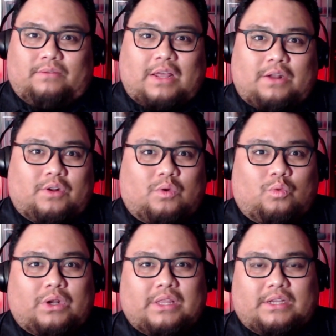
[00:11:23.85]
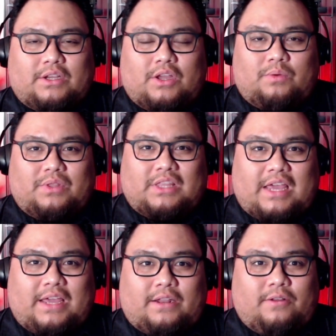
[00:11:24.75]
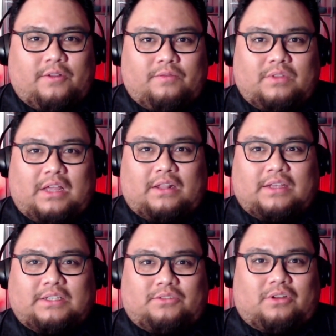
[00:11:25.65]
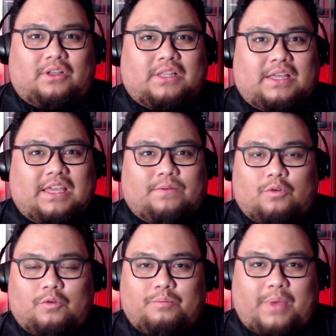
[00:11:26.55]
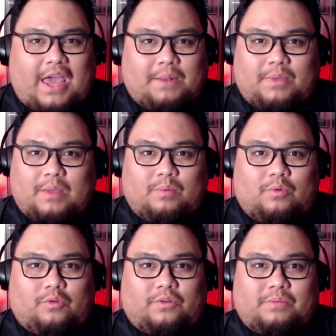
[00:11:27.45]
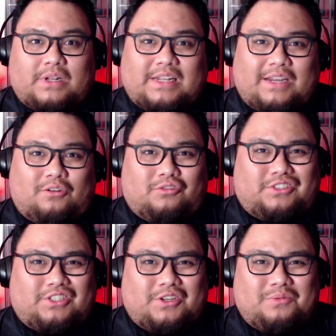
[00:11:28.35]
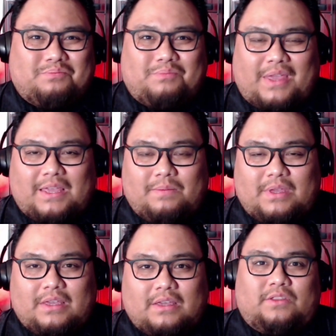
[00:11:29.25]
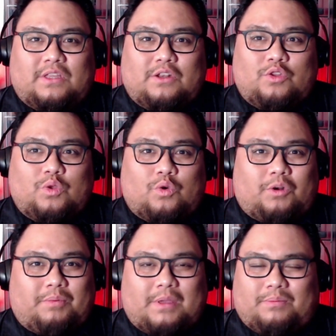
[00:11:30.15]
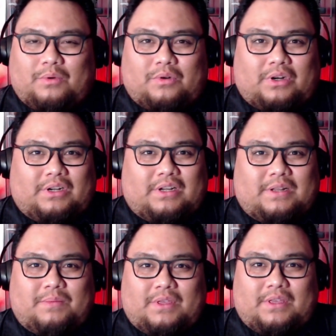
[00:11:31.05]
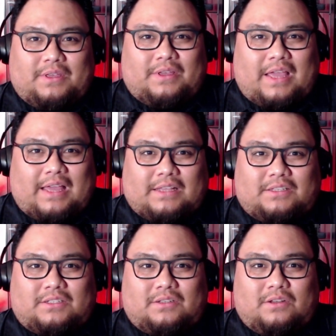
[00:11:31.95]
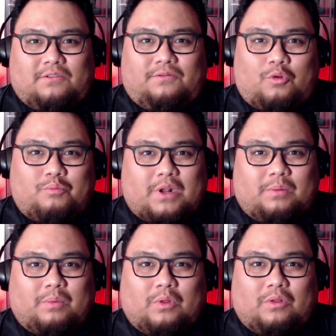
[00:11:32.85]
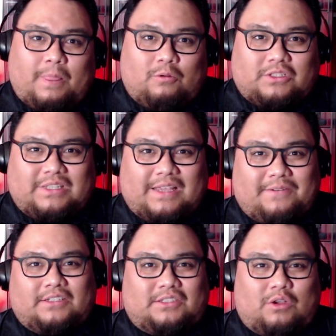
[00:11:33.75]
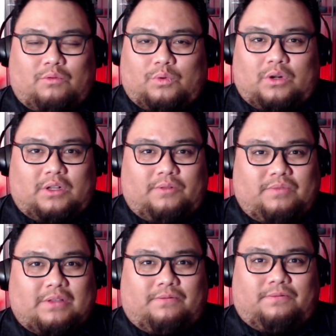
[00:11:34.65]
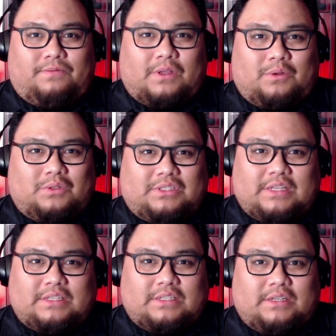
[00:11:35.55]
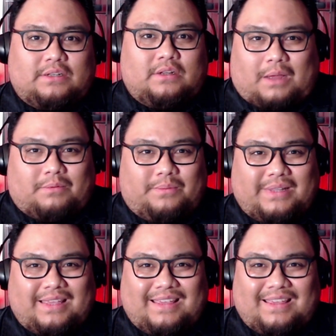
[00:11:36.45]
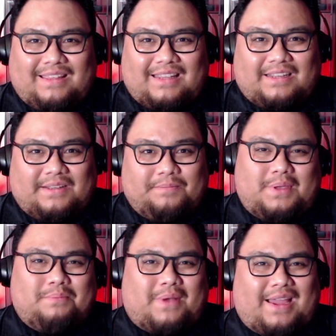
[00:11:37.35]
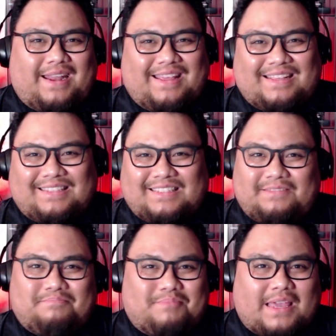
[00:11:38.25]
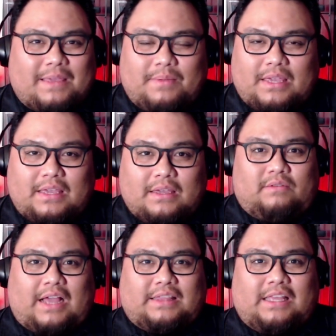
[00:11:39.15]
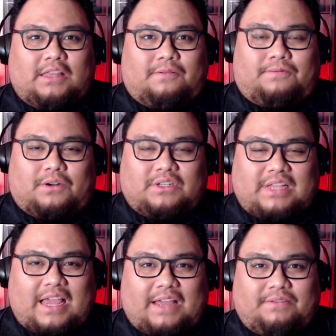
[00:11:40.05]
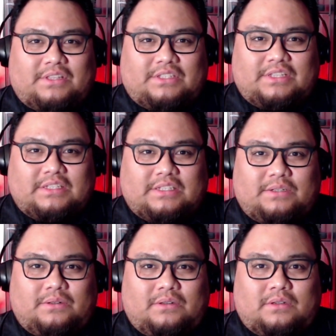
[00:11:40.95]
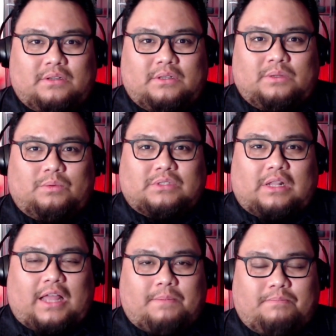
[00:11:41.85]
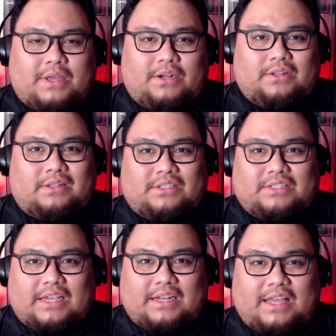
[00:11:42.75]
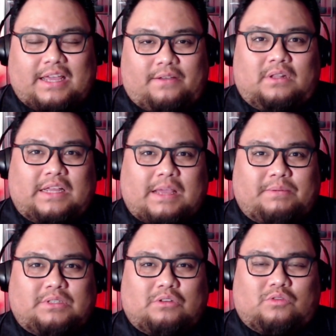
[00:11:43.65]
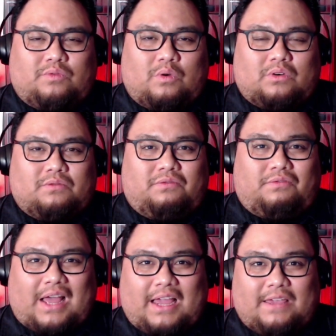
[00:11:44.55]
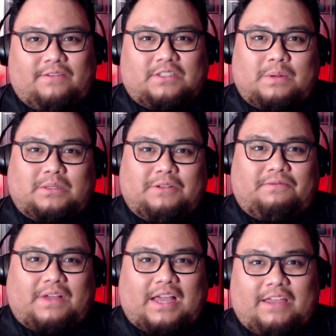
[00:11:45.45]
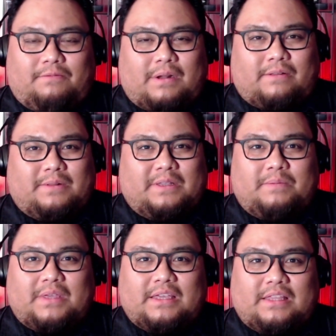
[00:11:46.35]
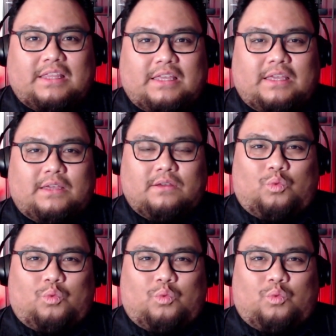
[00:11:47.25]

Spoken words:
I don't know where they could go with that, unless it's all the evil bad people from the Daryl show. Maybe the New York people aren't going to be as formidable. We'll see. Just overall, the whole season, probably like a B minus, maybe. I think the first half of the season was a lot better than the second half. Like episodes 4 and 5, especially 5 probably being the